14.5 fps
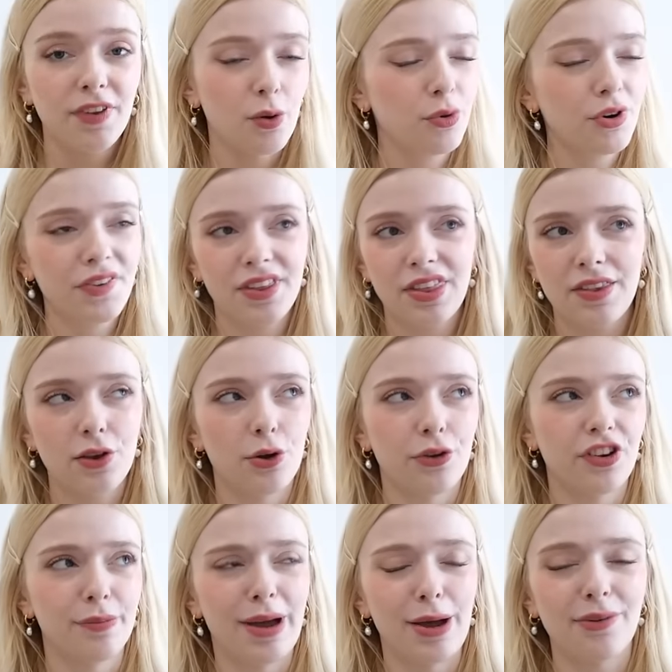I want to say these
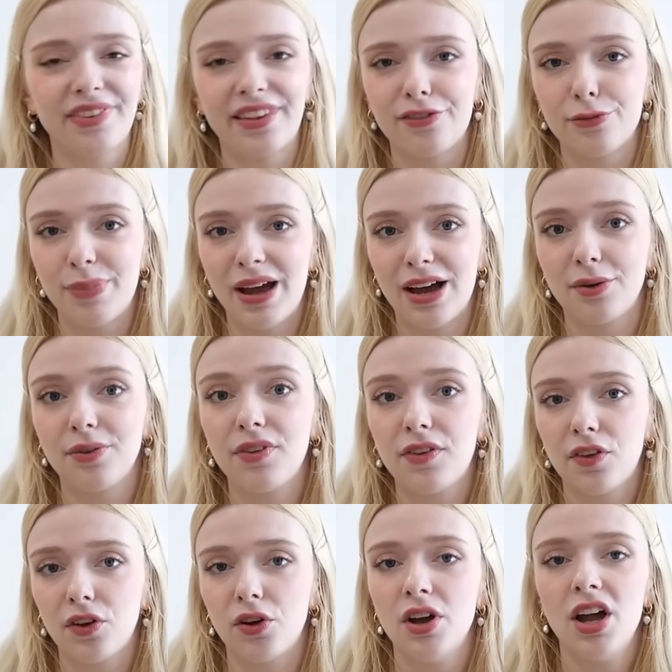cost about seven pounds,
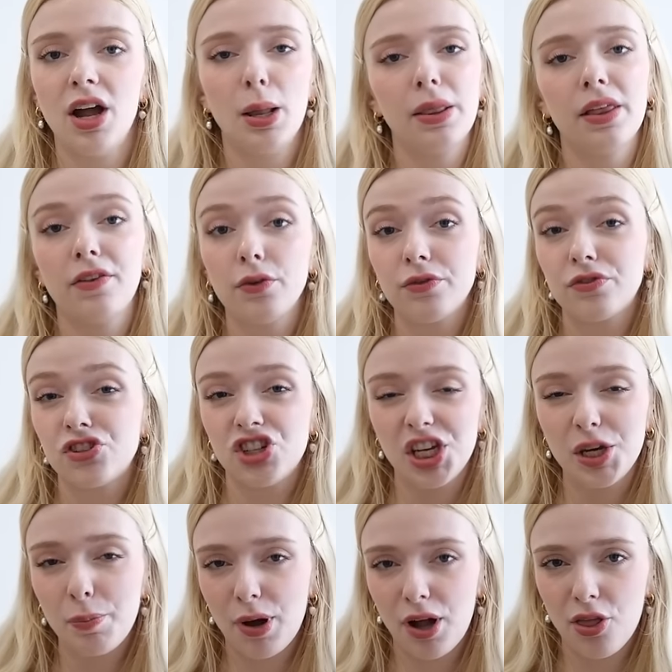so they're sort of
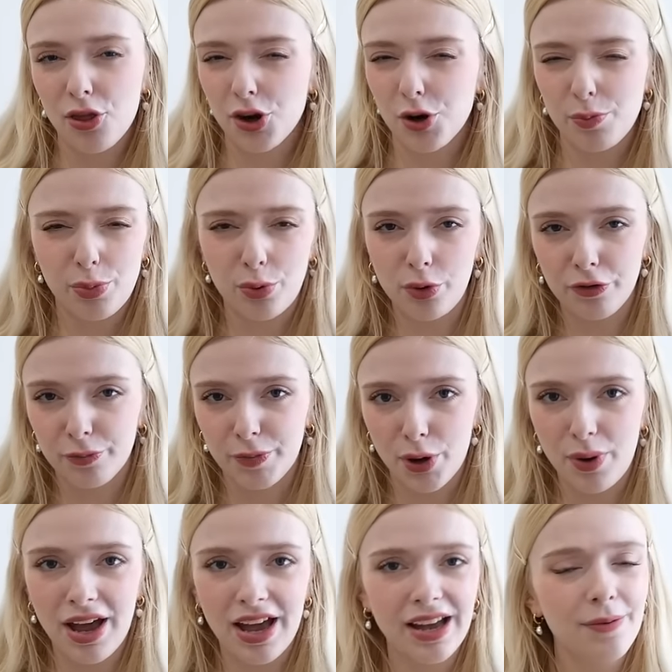cheaper than a ball of
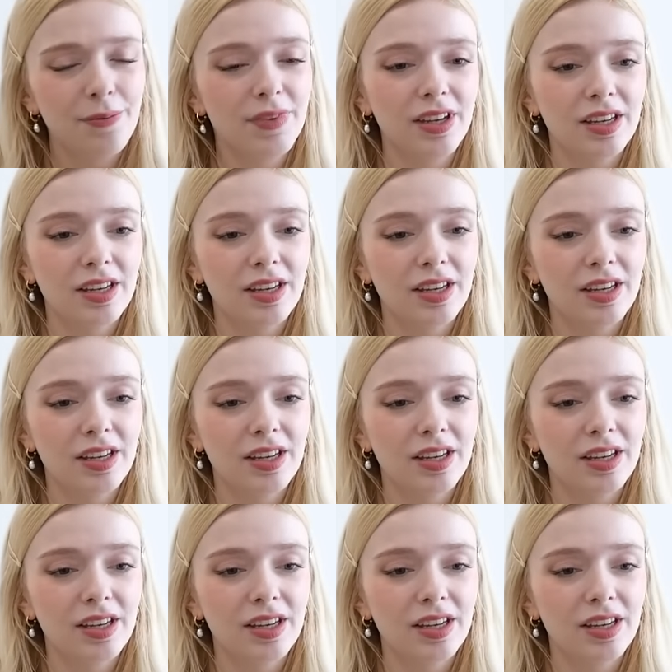mohair,